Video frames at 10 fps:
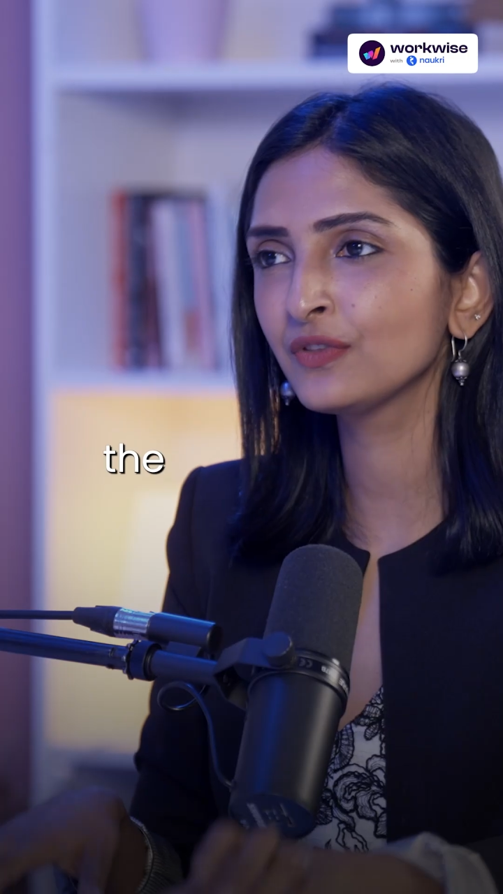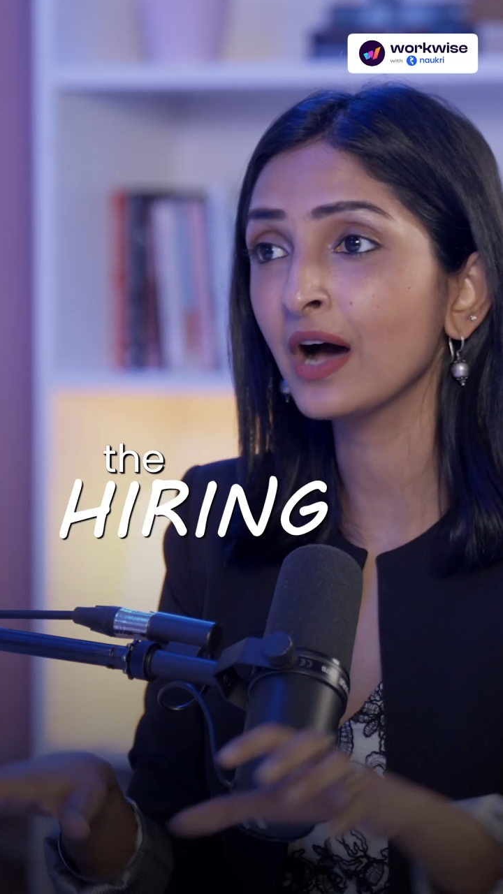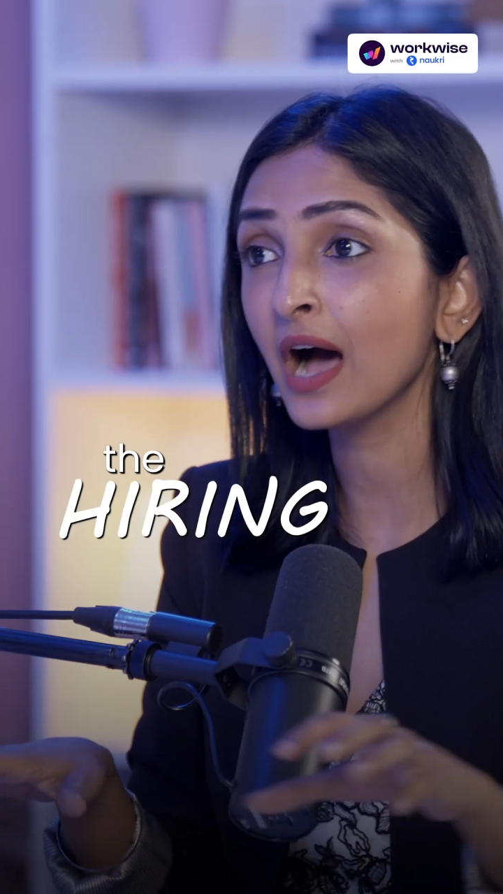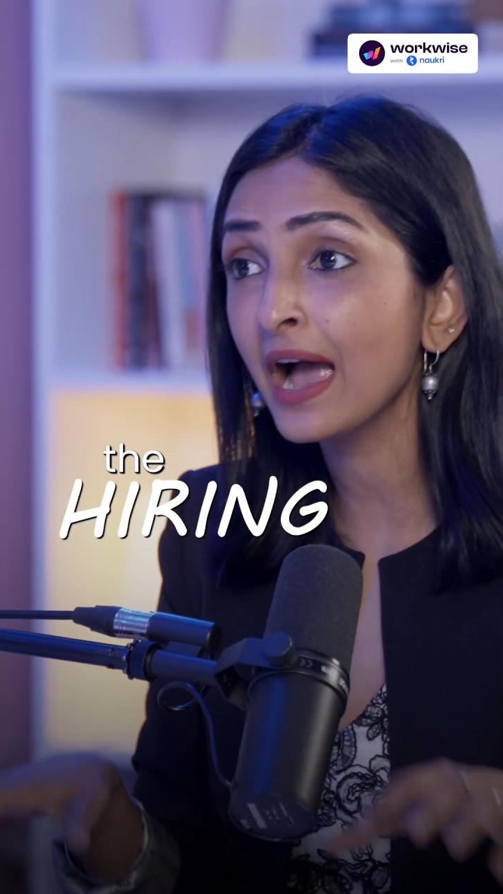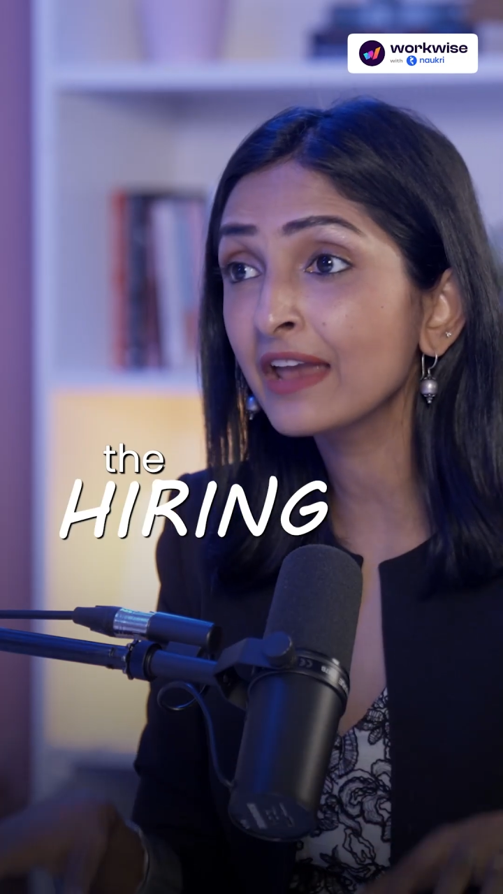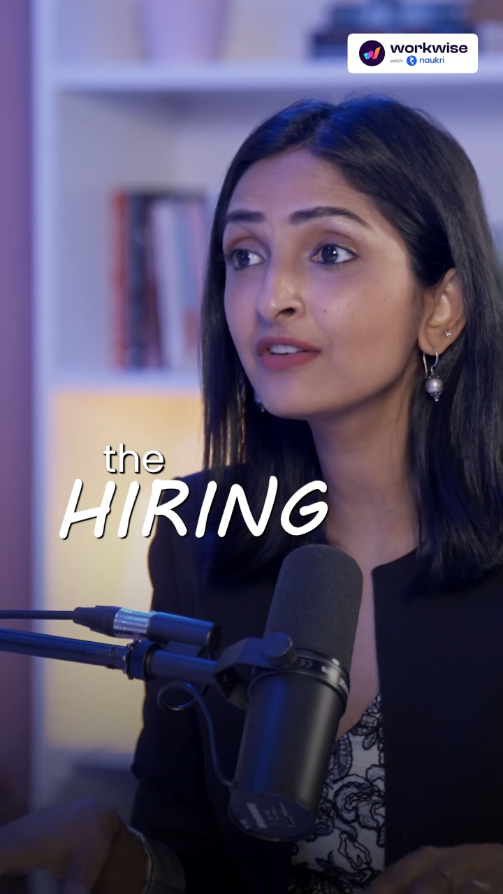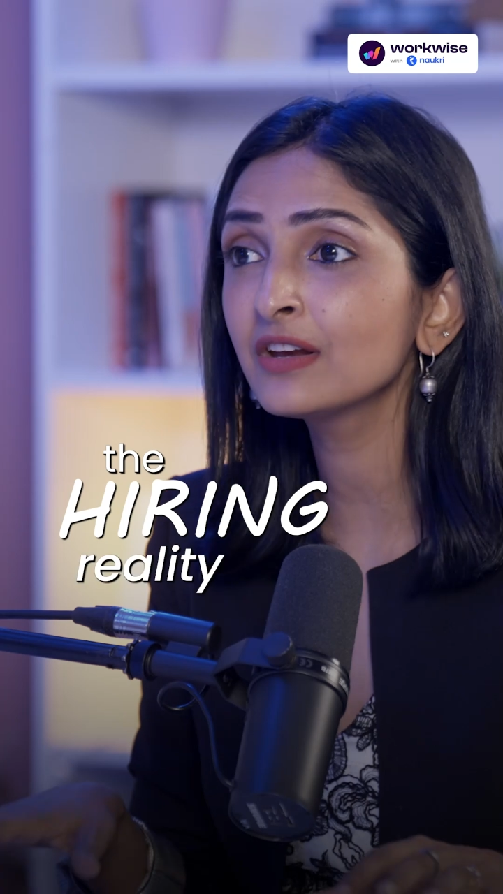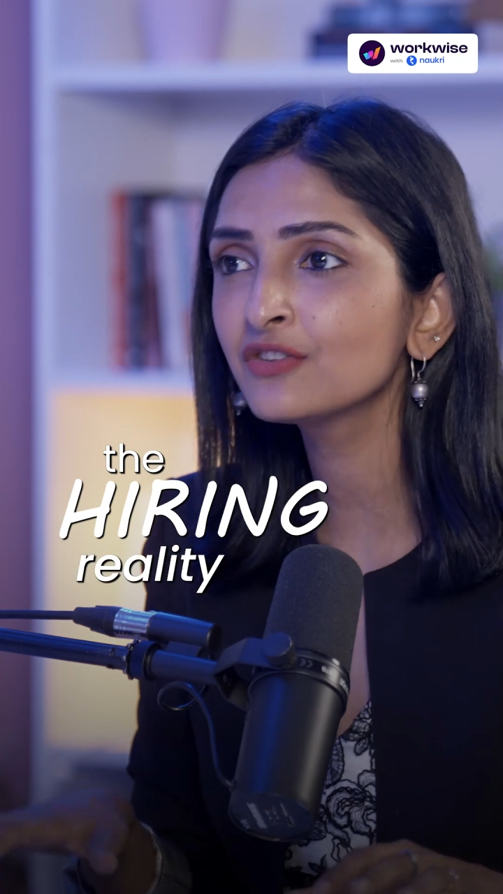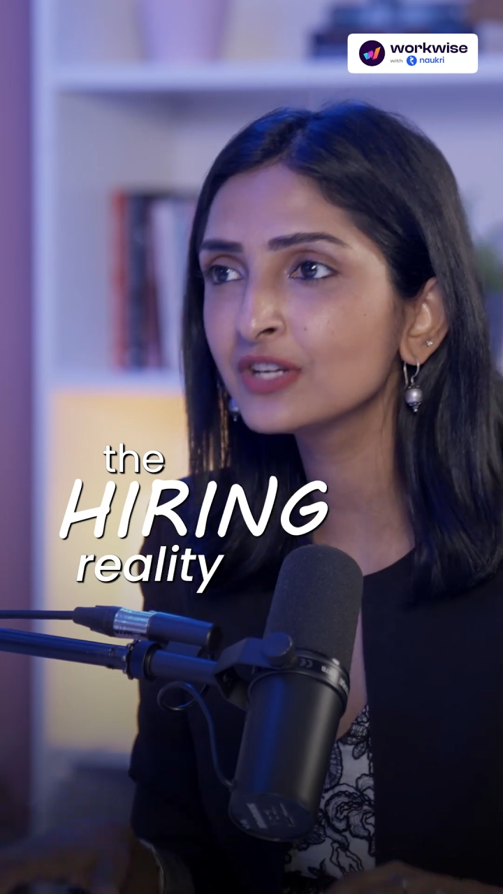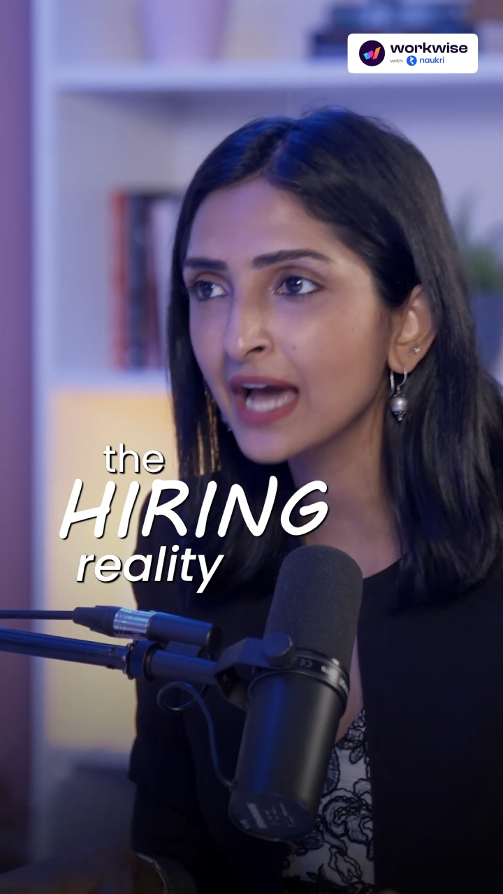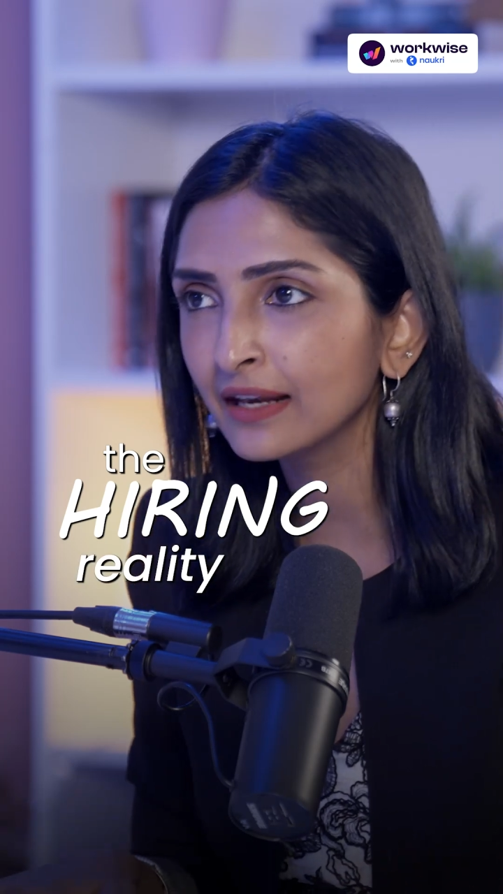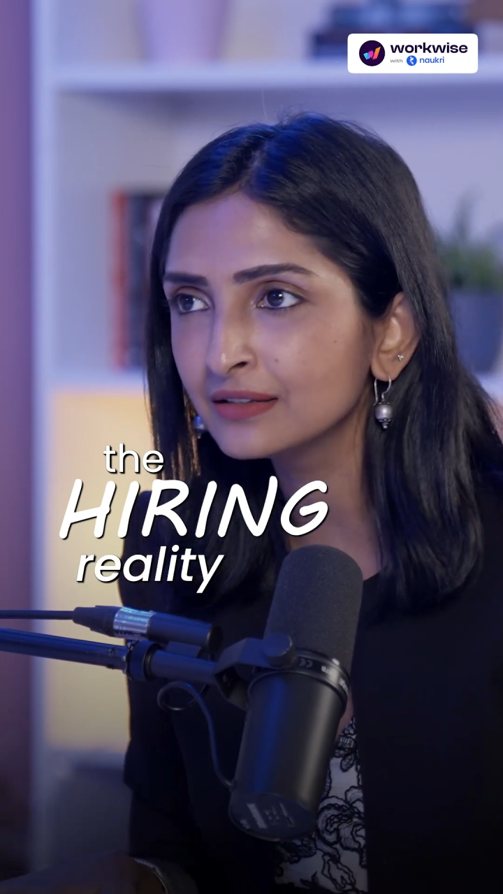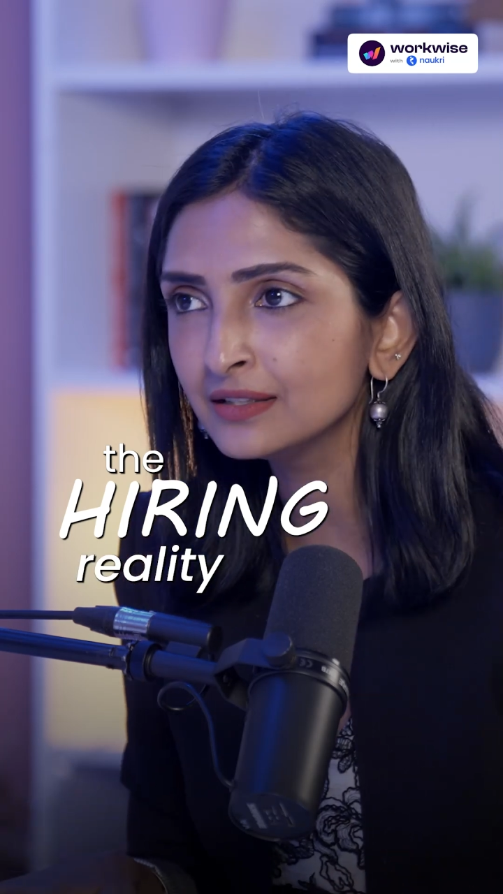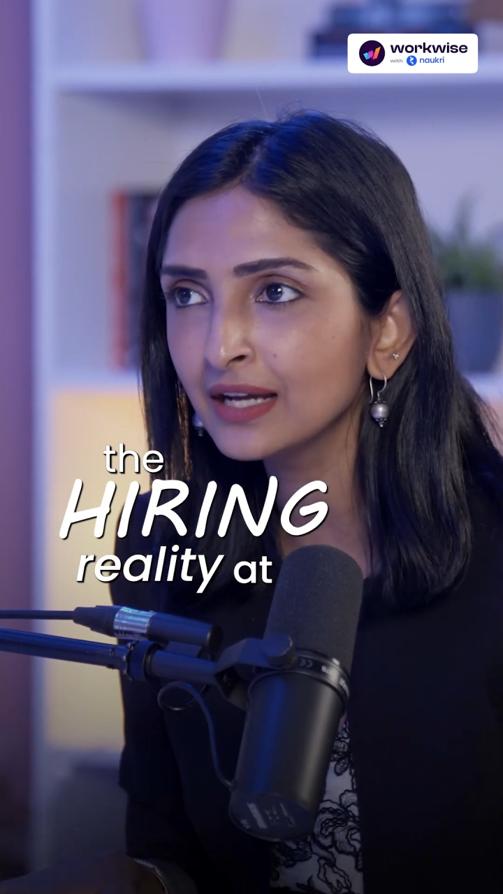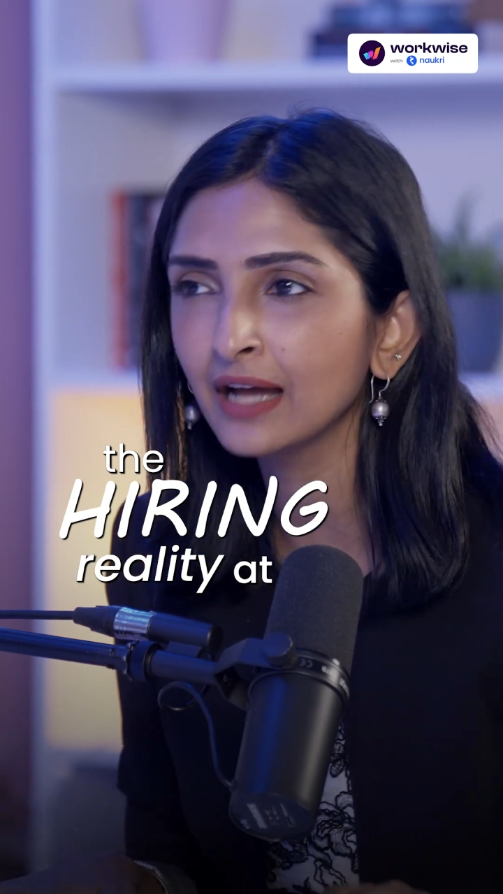the hiring reality